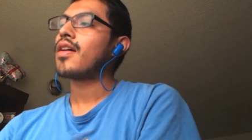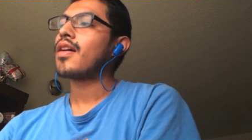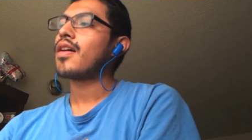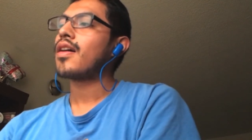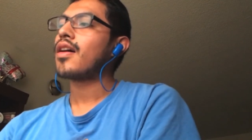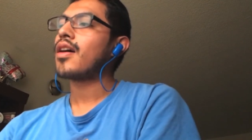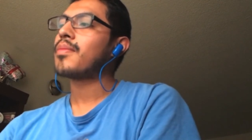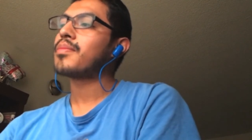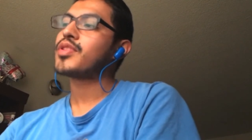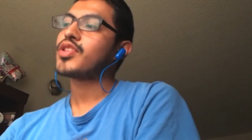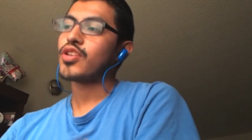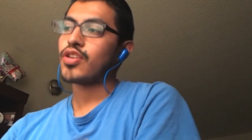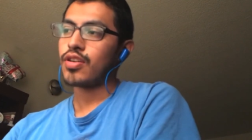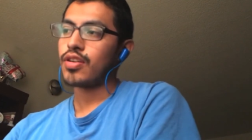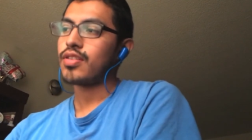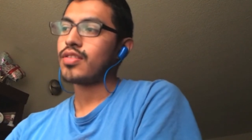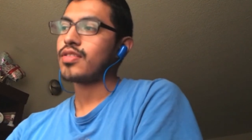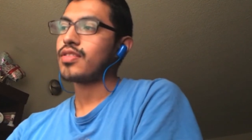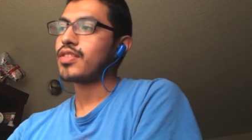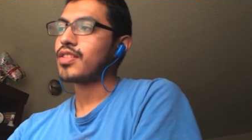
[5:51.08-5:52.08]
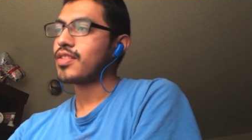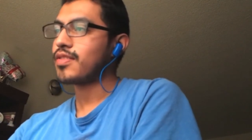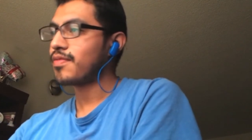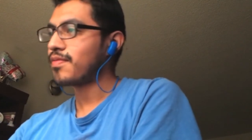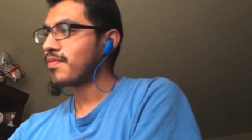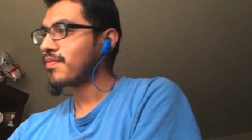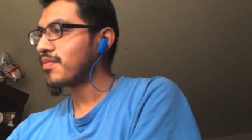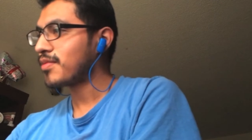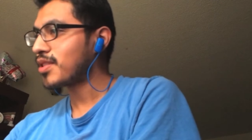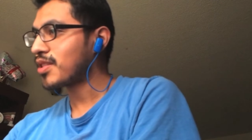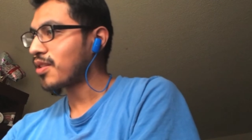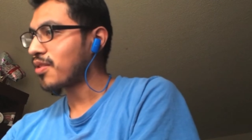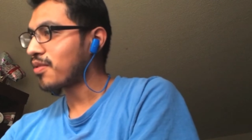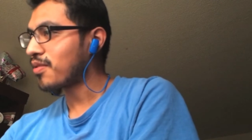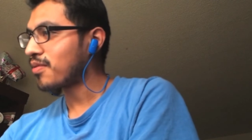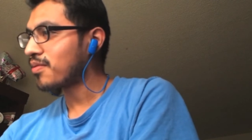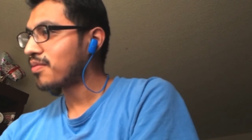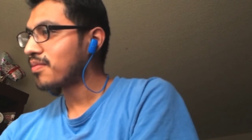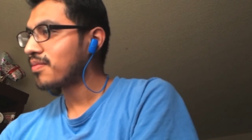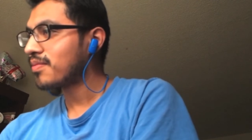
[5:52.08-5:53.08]
"I'm Turned." So
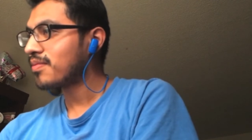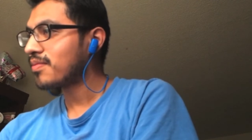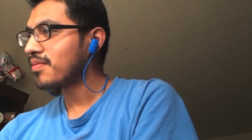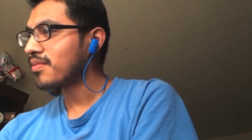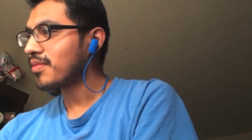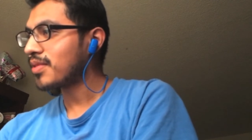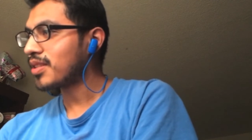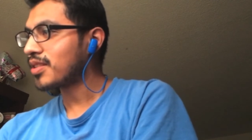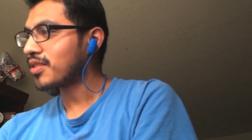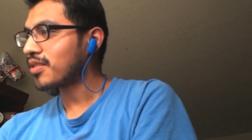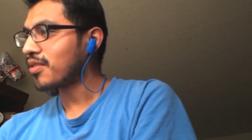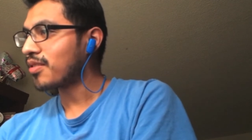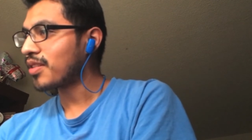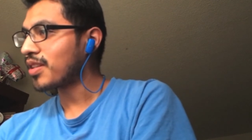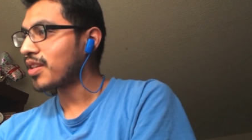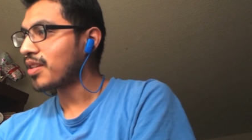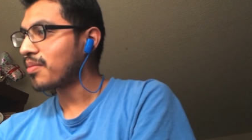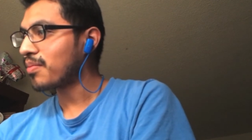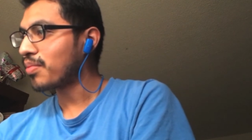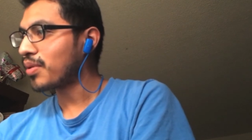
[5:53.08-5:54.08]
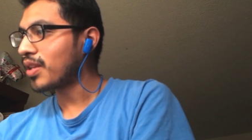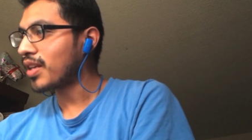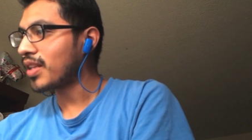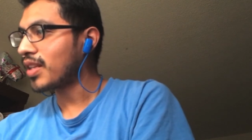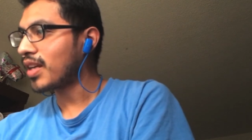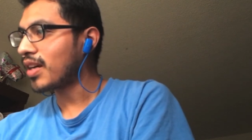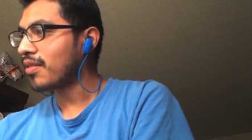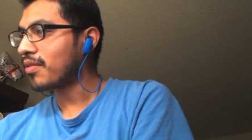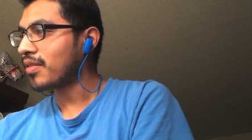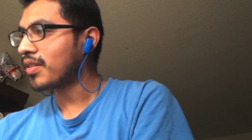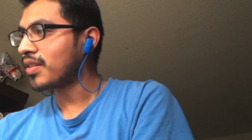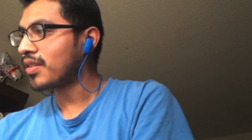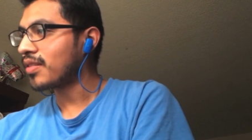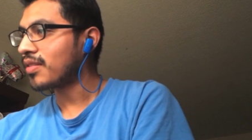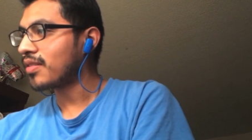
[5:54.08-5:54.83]
let's go ahead and play that one.